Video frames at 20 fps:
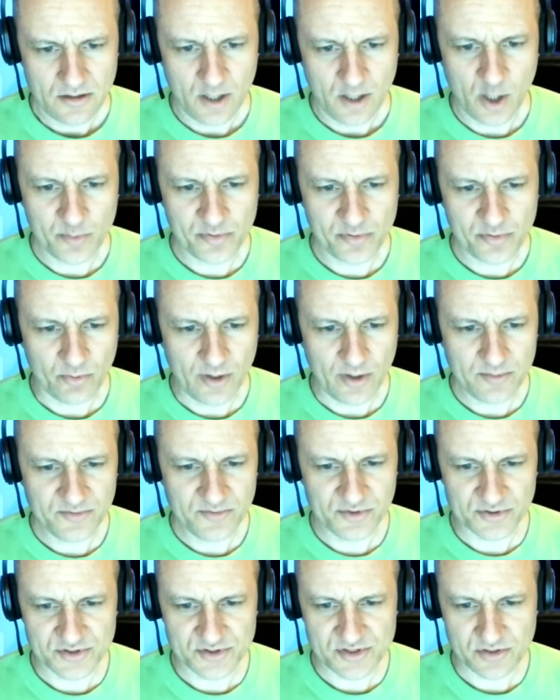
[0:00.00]

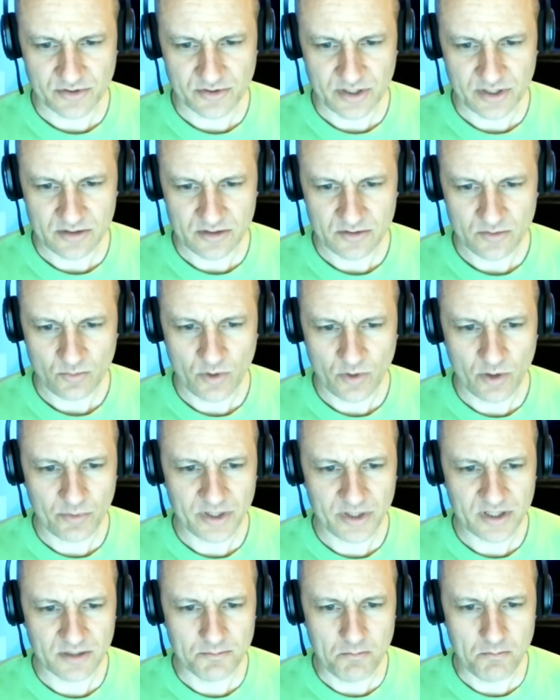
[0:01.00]
AllProWebTools screen where
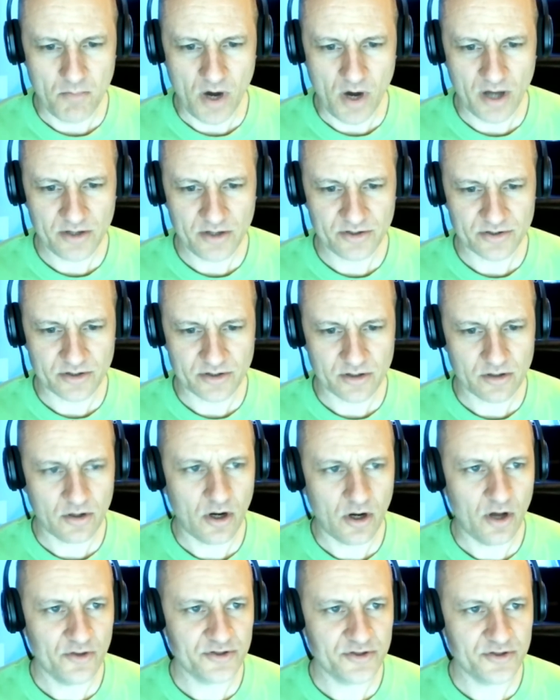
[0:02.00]
we can monitor
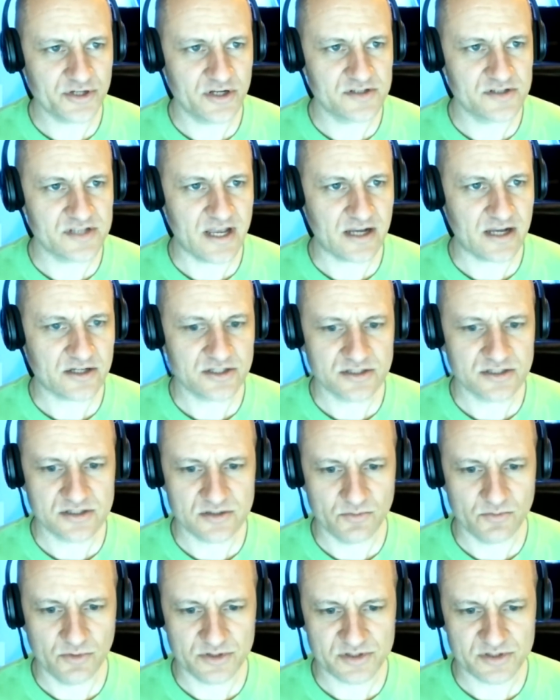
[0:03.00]
all the transactions
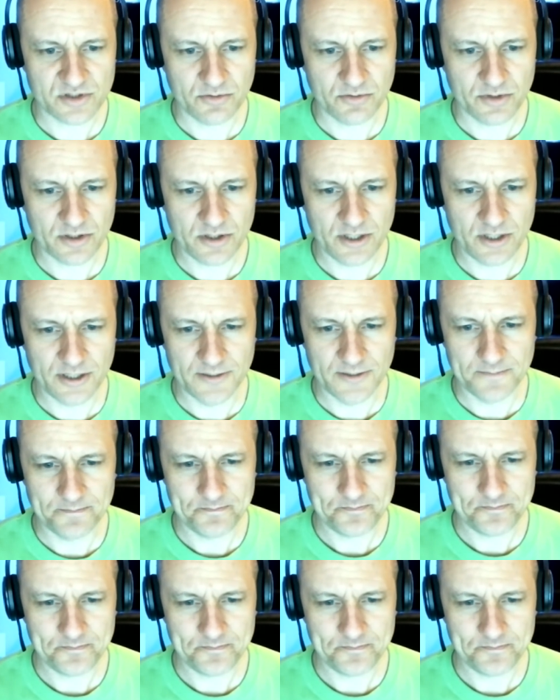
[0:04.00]
and what's going on.